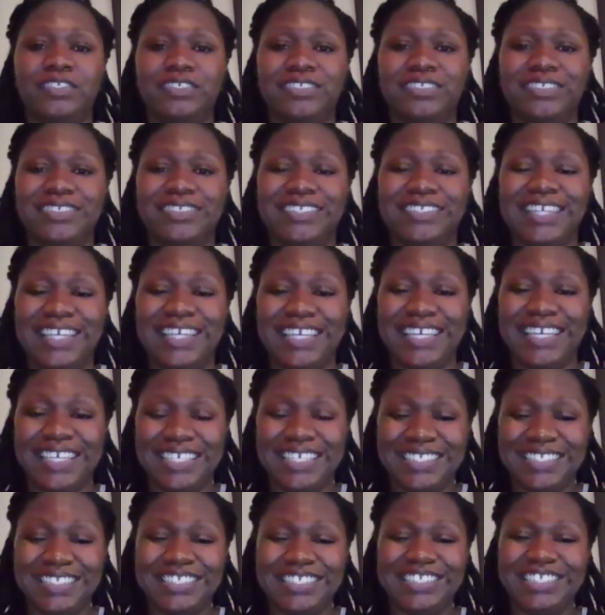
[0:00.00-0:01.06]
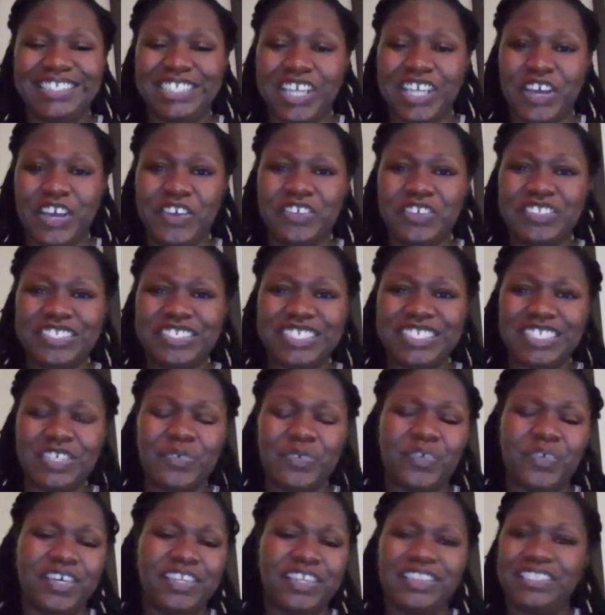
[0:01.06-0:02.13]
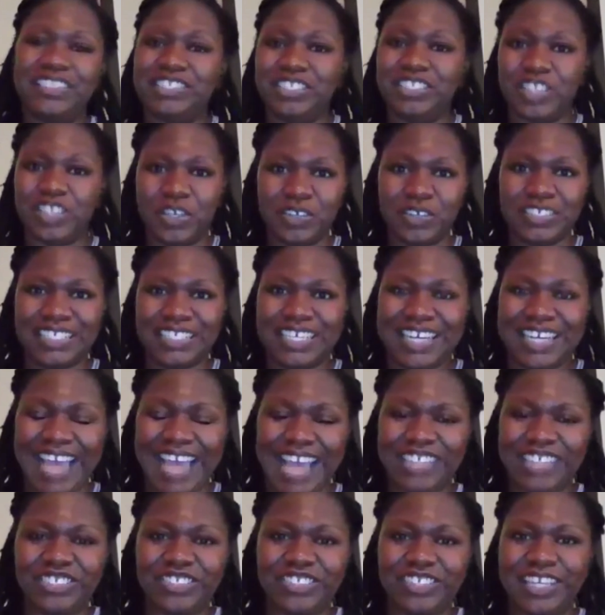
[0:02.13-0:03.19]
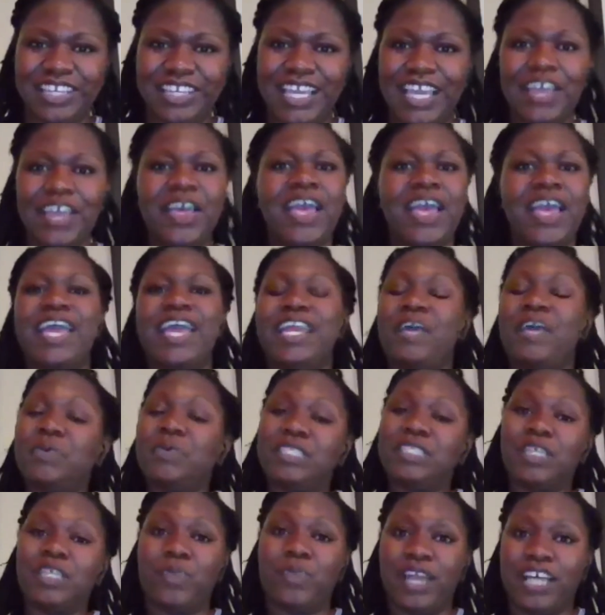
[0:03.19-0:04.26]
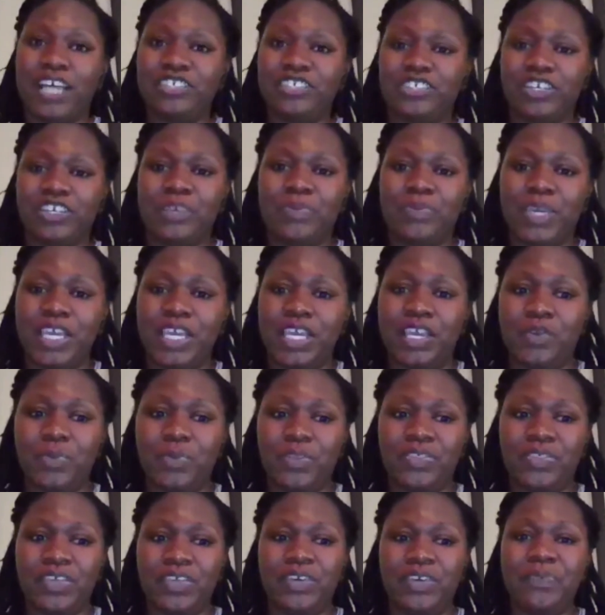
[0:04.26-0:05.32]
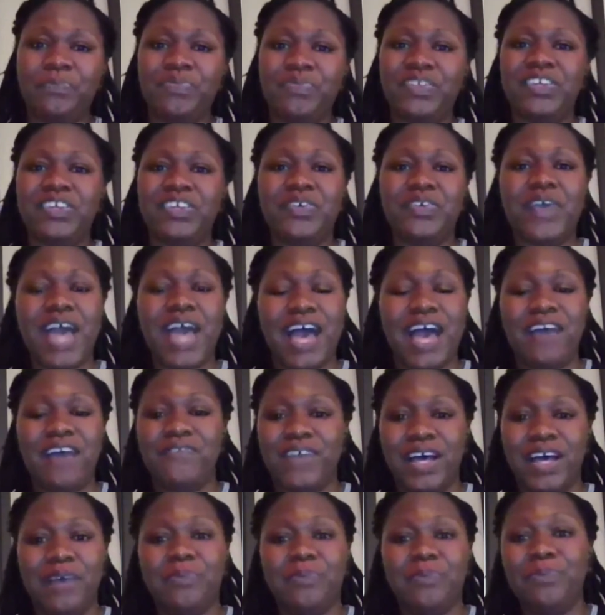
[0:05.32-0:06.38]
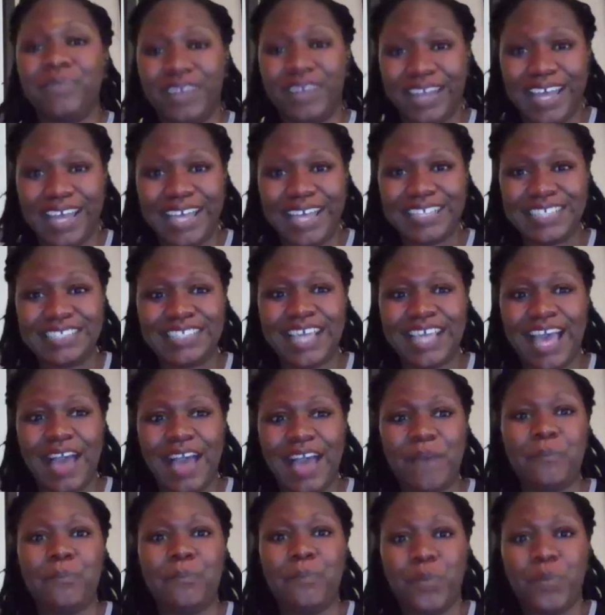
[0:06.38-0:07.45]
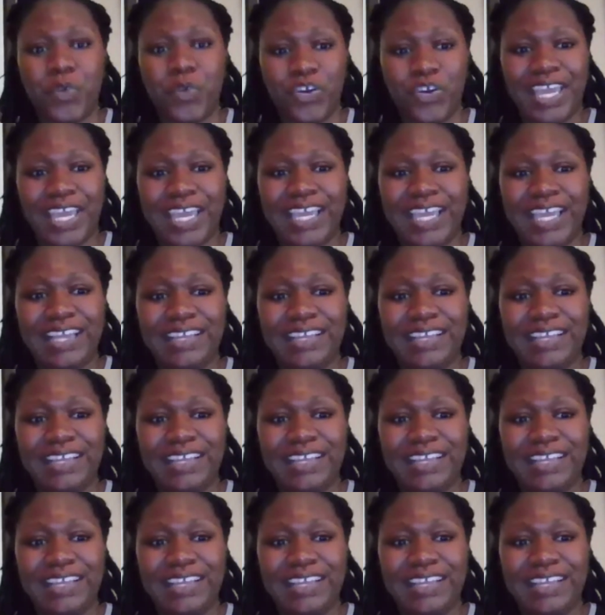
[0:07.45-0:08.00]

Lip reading: Nikisha Jones with Jones and Naturally, and it was a pleasure to be here with you. You have a blessed morning.